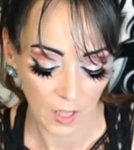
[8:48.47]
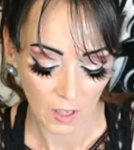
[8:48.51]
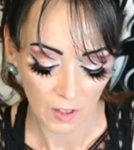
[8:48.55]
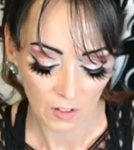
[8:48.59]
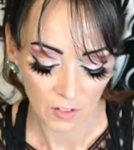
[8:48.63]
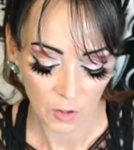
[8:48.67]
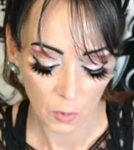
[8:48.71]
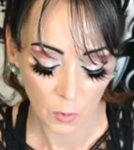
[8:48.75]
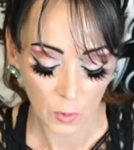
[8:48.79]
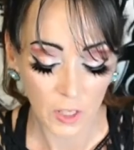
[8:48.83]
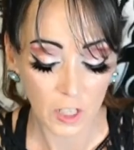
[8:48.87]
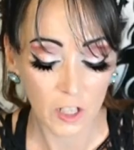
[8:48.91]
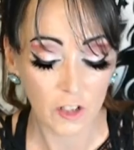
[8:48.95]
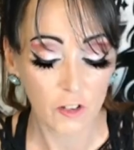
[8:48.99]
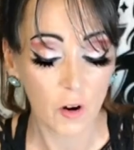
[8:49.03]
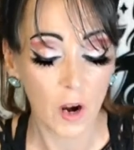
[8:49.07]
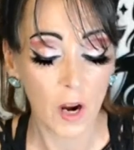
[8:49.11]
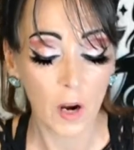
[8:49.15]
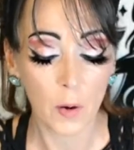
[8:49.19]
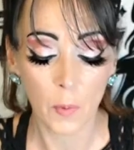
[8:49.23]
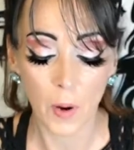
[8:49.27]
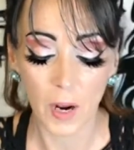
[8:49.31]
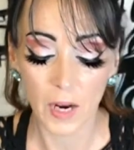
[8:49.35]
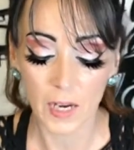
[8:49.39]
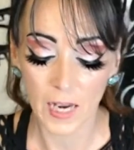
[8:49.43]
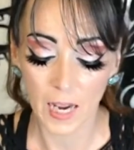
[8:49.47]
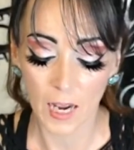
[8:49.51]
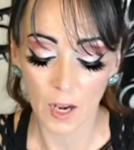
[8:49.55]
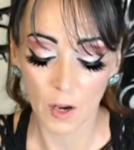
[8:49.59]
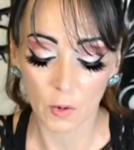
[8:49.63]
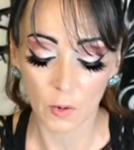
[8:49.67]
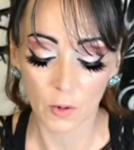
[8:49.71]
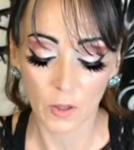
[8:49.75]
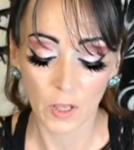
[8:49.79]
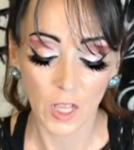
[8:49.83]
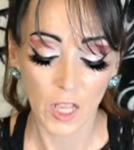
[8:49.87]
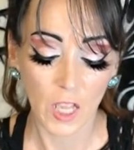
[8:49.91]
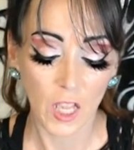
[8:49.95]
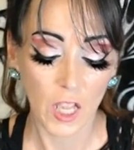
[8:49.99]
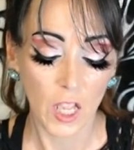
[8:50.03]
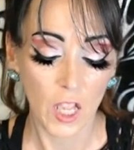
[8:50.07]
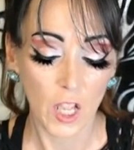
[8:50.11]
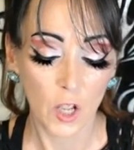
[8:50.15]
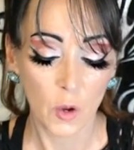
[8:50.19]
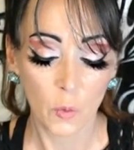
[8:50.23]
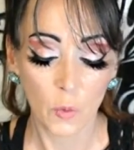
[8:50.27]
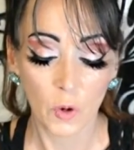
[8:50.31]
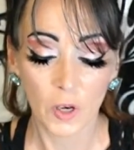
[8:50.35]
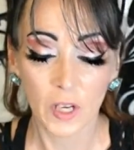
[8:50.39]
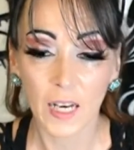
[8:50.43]
So we're going to try it right now.
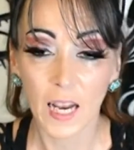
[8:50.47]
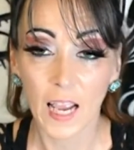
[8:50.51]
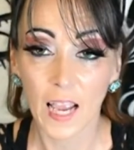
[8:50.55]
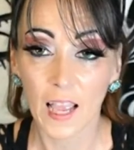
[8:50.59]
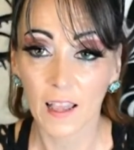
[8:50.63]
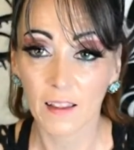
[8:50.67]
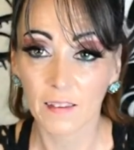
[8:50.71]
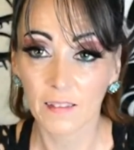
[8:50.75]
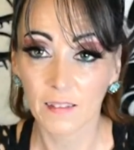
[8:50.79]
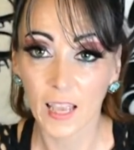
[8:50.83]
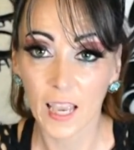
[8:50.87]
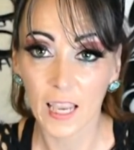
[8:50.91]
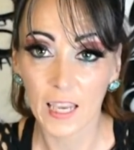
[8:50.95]
We're going to ask